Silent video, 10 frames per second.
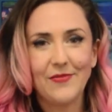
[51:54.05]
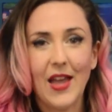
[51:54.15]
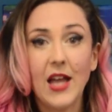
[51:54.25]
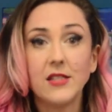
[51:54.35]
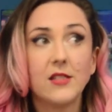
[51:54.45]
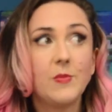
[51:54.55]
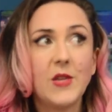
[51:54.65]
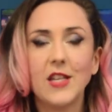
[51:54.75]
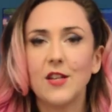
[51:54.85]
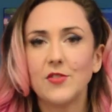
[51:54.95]
And
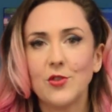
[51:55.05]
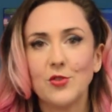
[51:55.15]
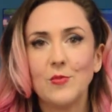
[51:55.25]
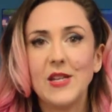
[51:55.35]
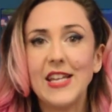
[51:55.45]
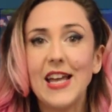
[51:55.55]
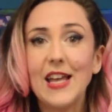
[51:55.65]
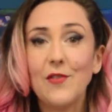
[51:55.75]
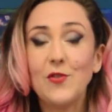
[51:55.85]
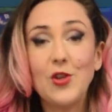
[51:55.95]
speaking of social media,
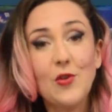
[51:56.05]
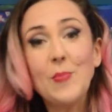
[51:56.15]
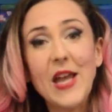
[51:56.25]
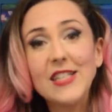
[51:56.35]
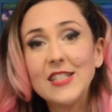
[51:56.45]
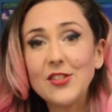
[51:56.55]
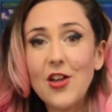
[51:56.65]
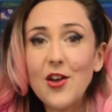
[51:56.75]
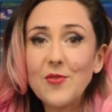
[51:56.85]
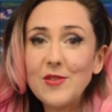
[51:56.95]
if you painted
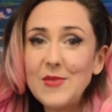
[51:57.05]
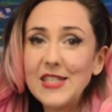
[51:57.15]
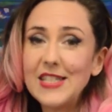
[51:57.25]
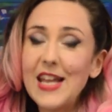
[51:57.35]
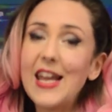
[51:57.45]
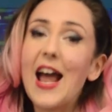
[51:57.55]
along with me tonight,